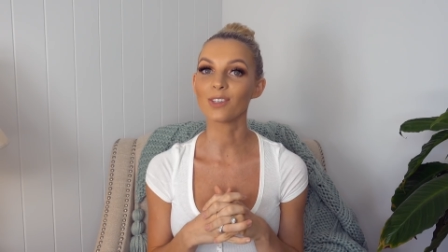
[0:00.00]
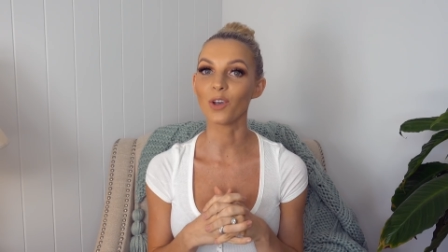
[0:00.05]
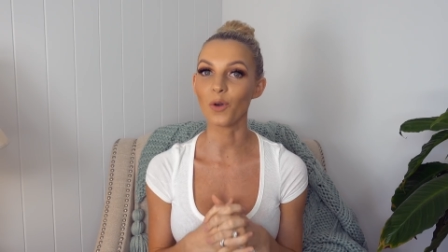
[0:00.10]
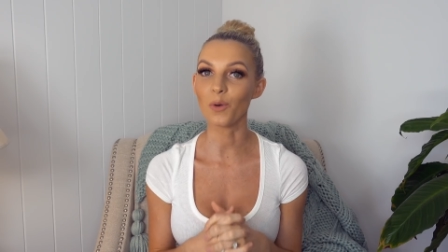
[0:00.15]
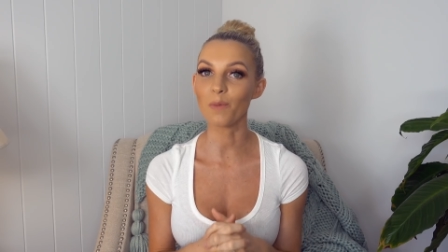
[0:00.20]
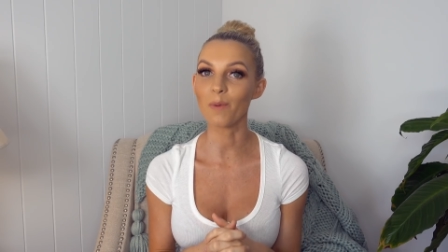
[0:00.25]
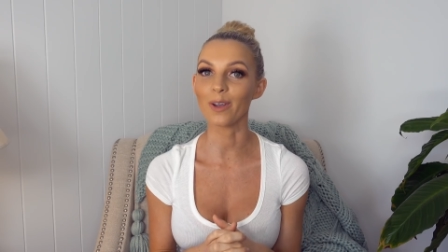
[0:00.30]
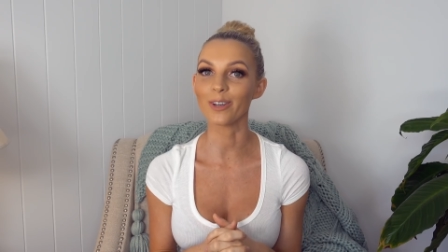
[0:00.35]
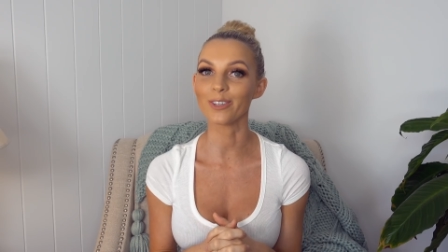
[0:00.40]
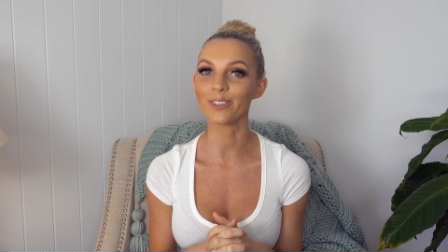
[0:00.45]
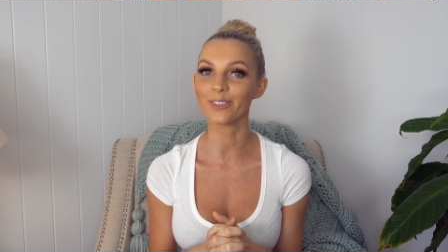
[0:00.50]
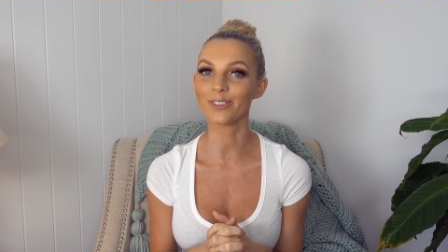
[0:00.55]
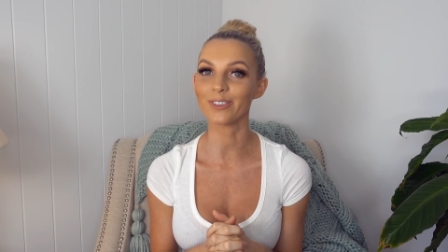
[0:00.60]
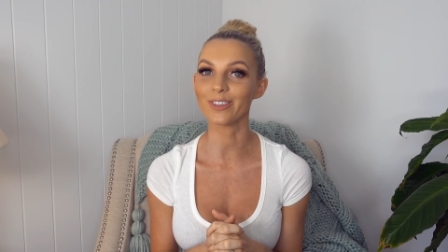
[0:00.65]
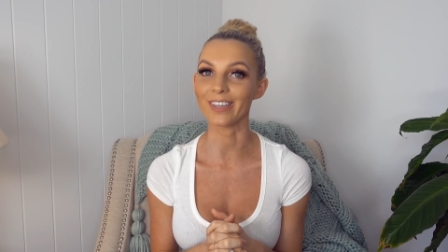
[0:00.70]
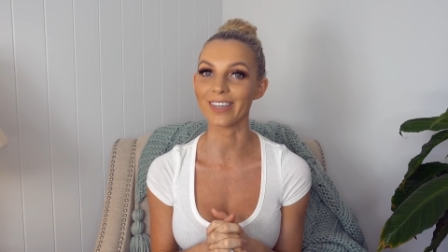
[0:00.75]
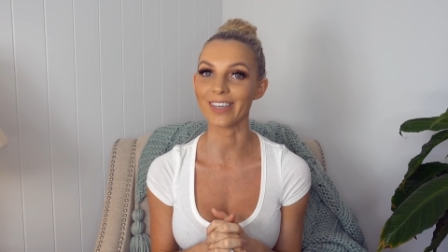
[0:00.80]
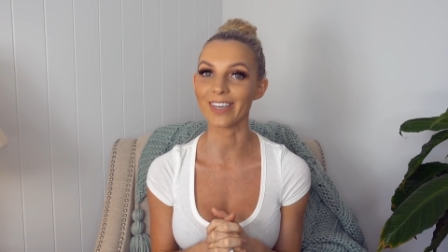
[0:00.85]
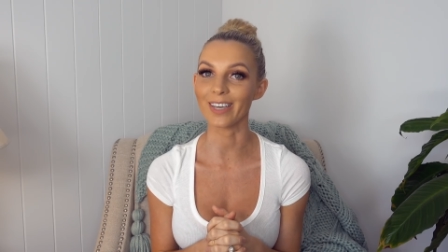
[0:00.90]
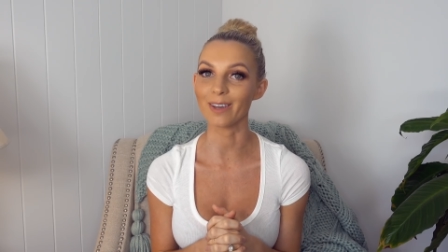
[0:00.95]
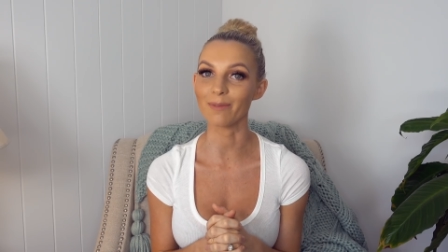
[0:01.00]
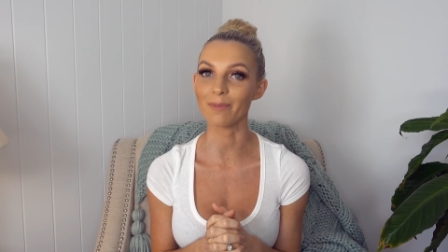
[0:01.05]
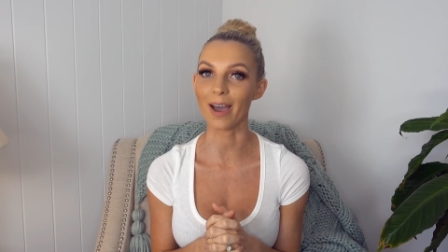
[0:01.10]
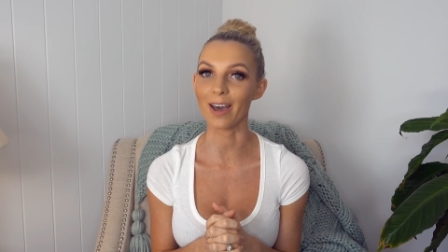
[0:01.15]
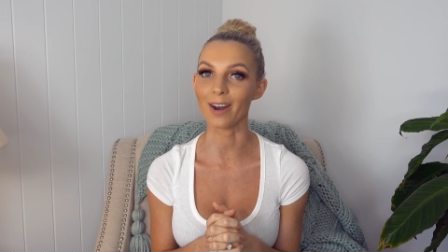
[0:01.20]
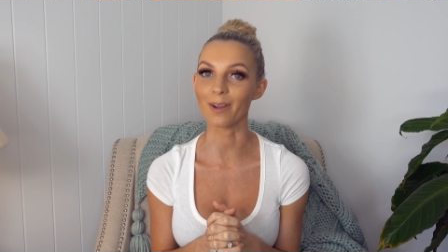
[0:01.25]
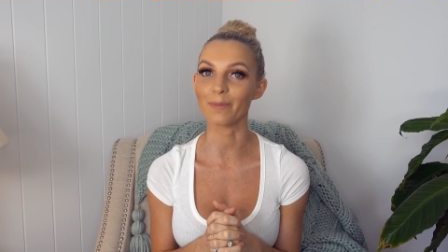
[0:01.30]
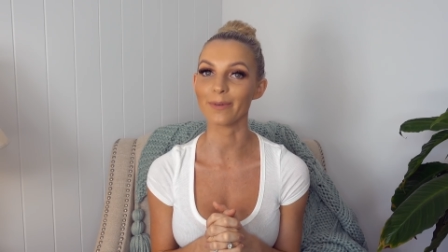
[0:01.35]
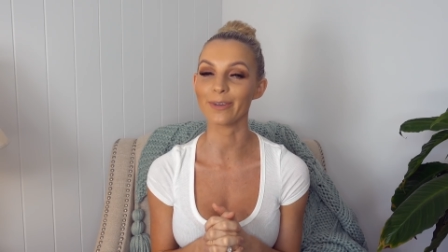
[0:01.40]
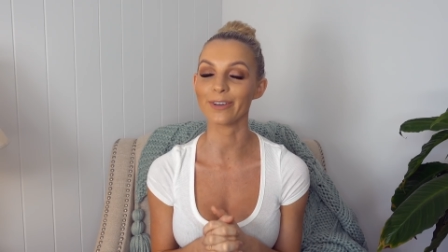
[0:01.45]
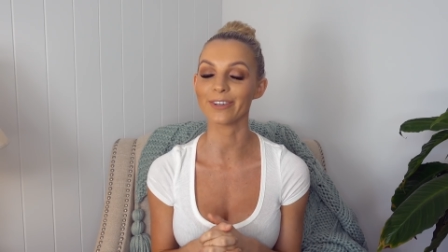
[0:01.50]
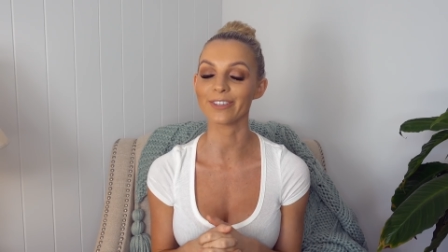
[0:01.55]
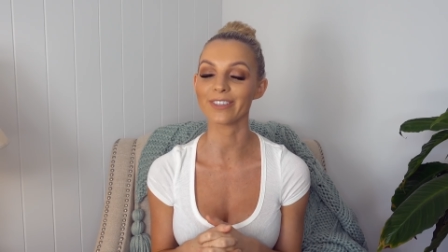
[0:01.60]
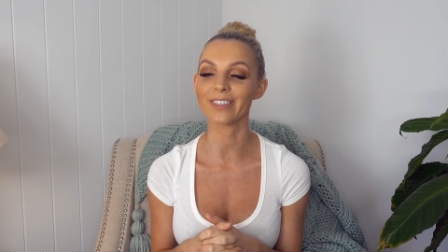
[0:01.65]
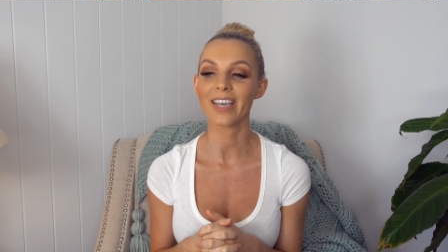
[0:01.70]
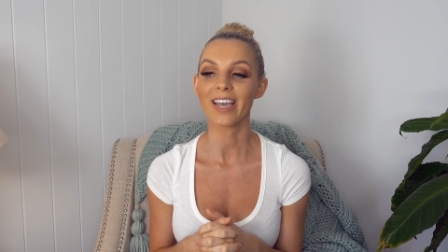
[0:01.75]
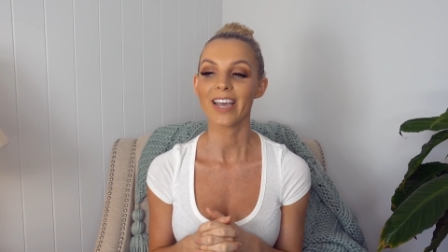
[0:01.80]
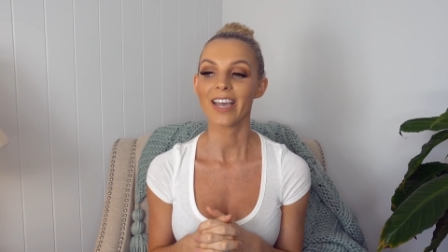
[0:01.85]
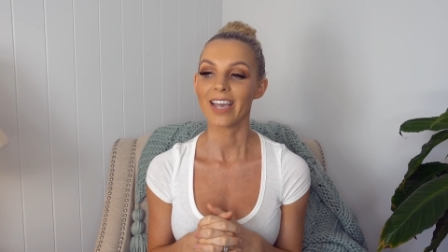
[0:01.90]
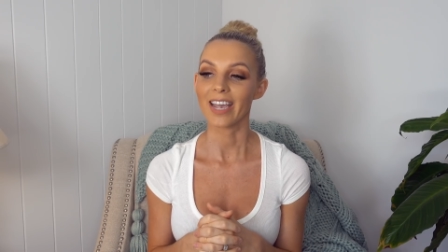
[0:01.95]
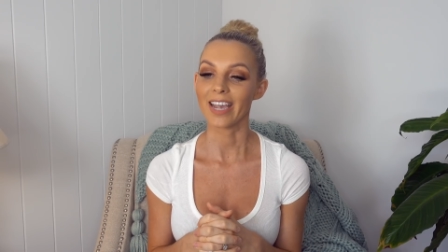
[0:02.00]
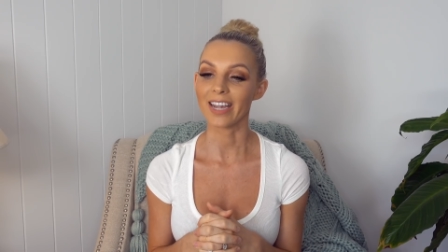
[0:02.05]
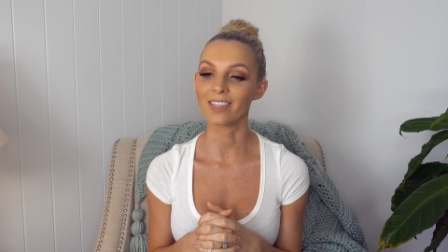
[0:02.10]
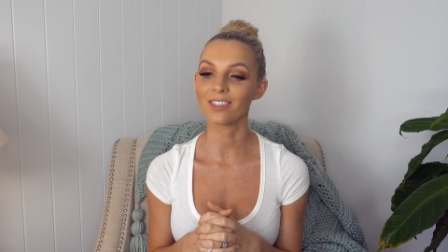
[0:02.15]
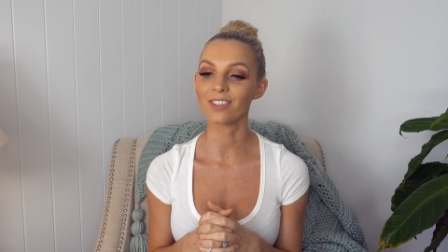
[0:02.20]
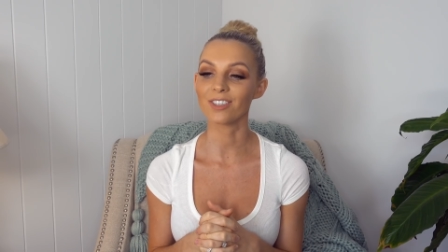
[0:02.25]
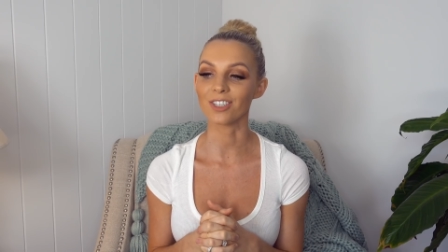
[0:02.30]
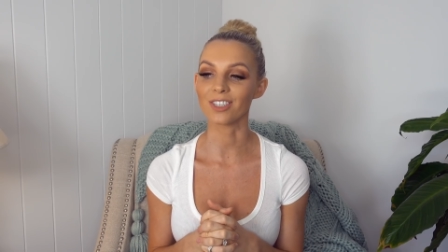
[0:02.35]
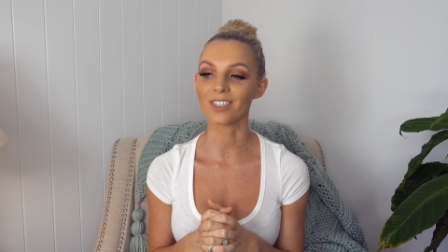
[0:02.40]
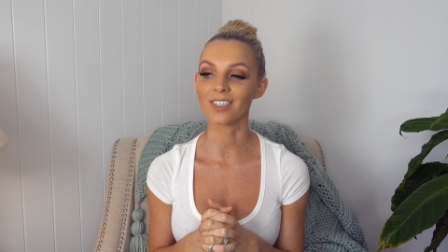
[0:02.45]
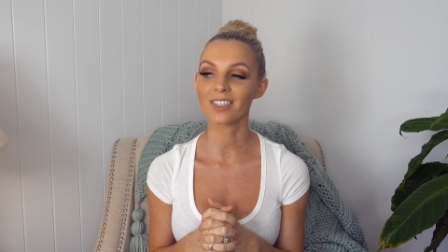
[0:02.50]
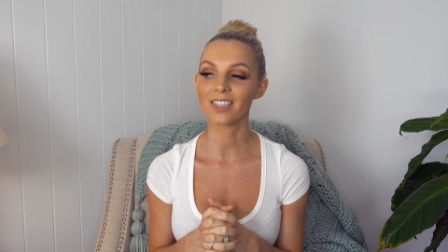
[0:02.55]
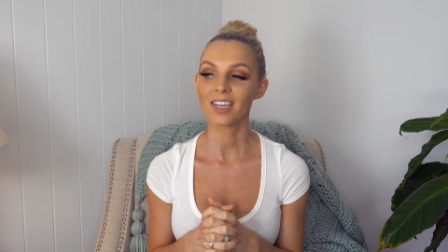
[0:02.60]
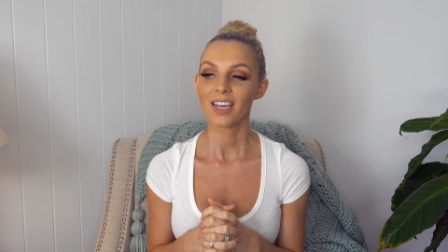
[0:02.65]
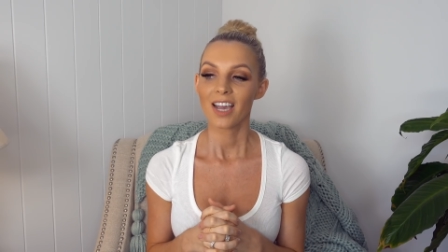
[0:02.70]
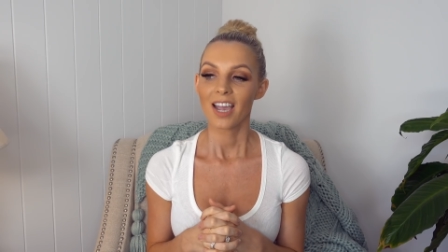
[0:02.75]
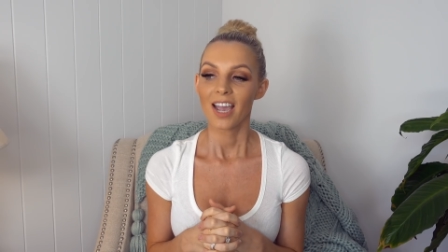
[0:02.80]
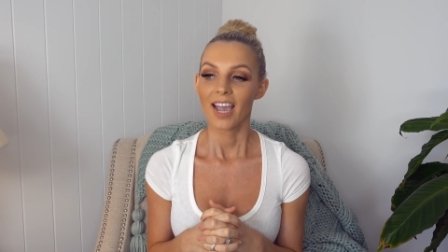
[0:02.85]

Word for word: so emotional thinking about it because it's just,